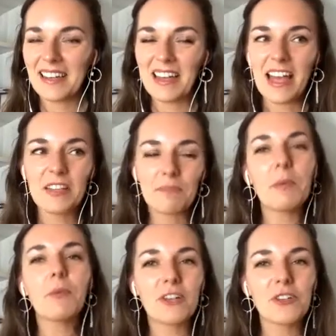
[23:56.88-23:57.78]
And
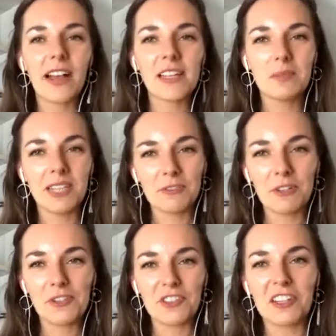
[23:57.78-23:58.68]
people actually ask me that
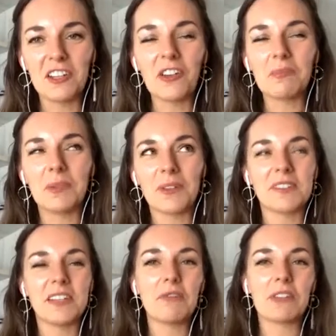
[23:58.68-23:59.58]
question a lot because
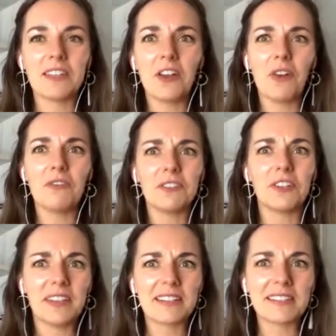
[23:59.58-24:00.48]
they want to know,
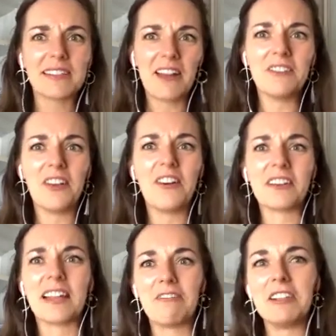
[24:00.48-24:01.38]
like how long
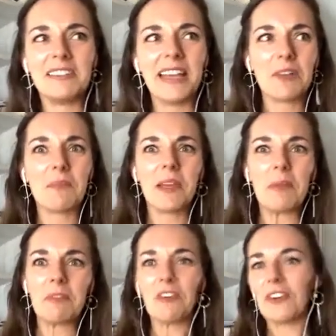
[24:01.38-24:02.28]
will it take me
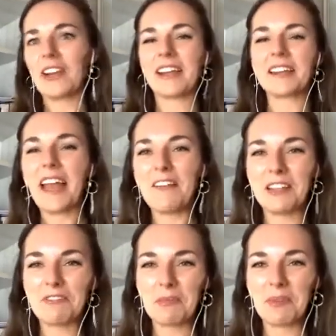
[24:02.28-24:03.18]
before I can have
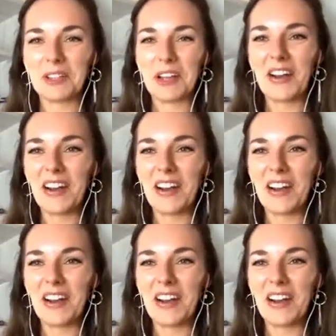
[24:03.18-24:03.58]
the full body off?